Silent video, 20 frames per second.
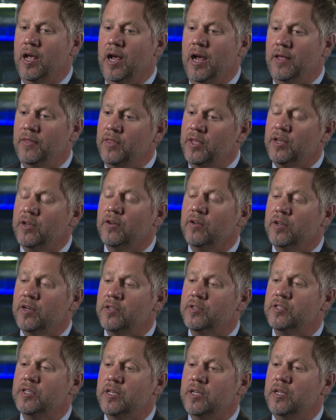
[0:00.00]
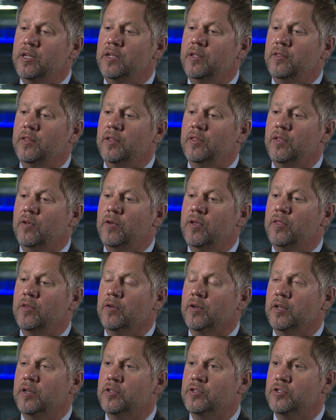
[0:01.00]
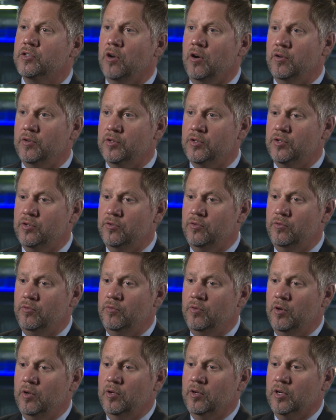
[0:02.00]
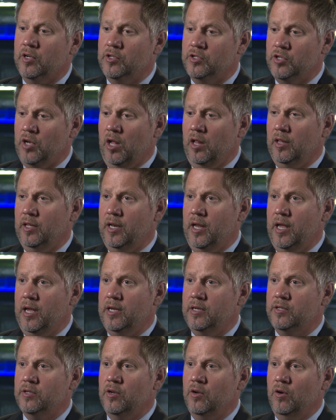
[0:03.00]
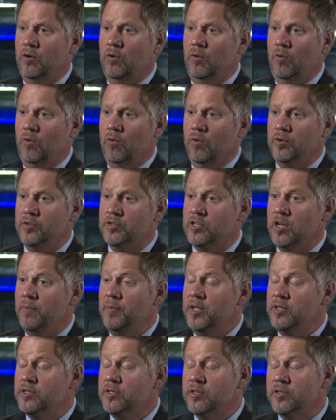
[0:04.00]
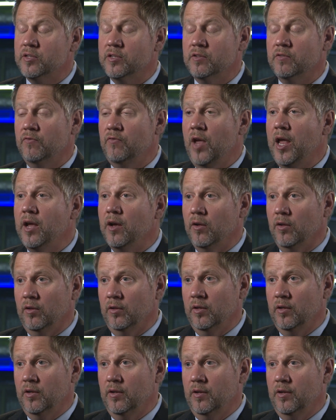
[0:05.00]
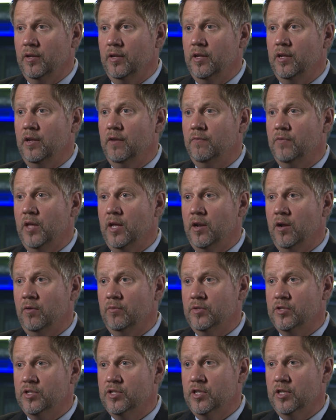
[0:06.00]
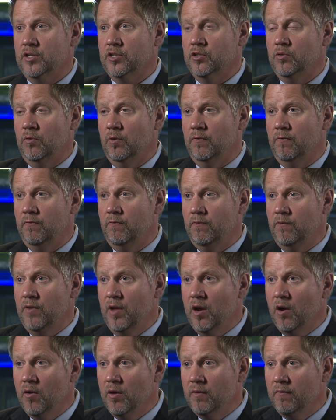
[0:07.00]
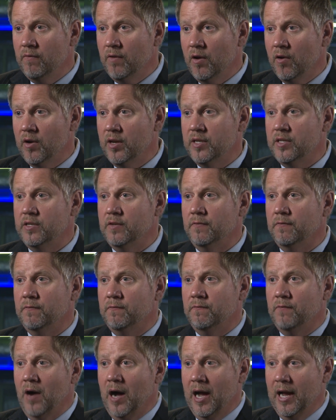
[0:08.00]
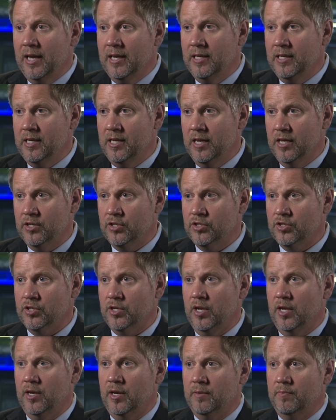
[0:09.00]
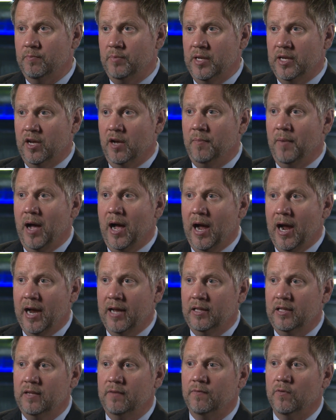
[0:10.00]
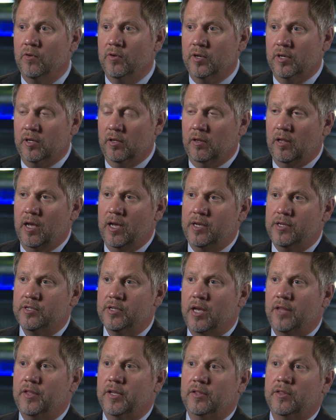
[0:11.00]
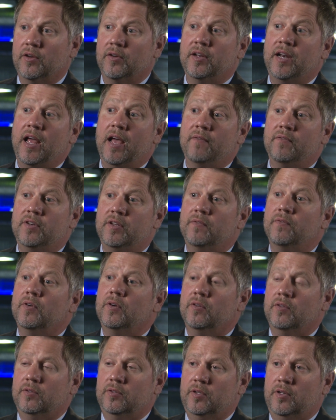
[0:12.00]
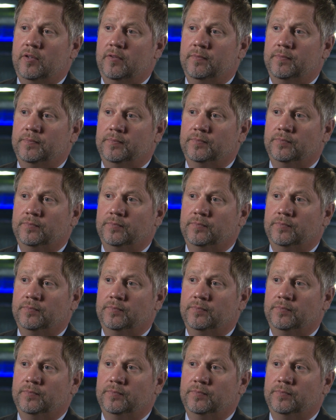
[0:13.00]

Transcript: I think you're going to see that they're either going to start to consolidate or in some instances fail if they don't stick to a very, very defined niche and become highly verticalized. I think they're going to have difficulty.